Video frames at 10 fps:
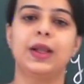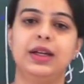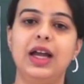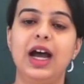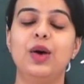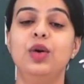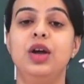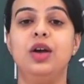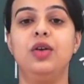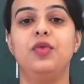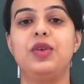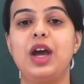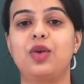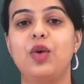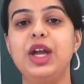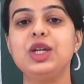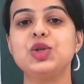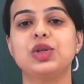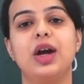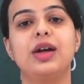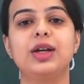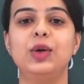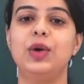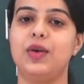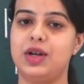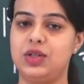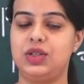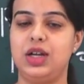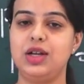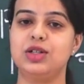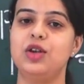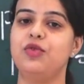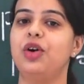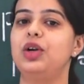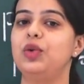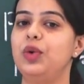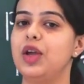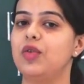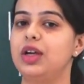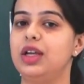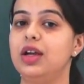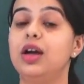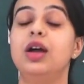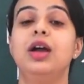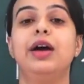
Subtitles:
Now we are going to conclude our session for today over here.